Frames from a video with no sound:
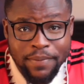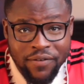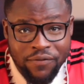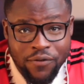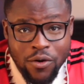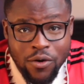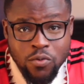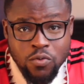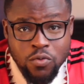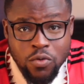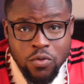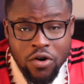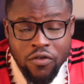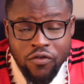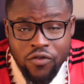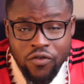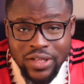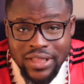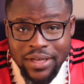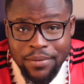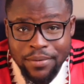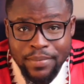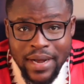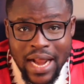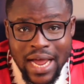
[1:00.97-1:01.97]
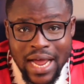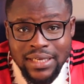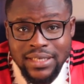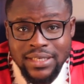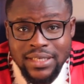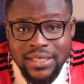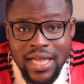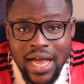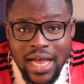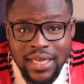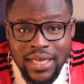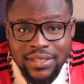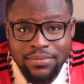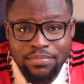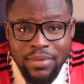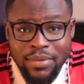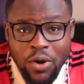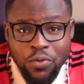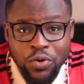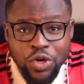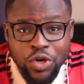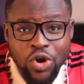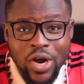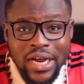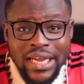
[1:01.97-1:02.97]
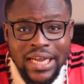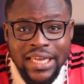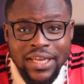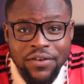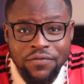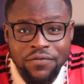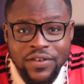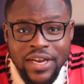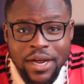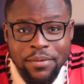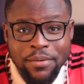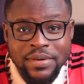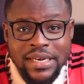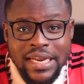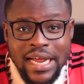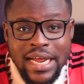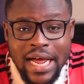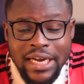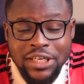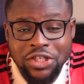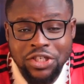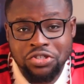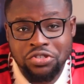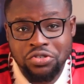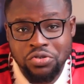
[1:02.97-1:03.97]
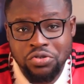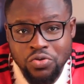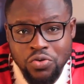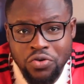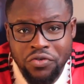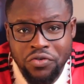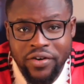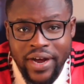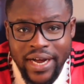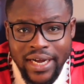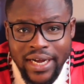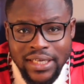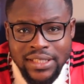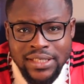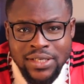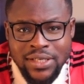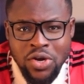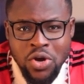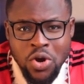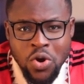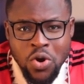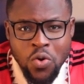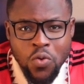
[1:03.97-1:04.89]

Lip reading: perform well for the black stars, but we don't give them their due credit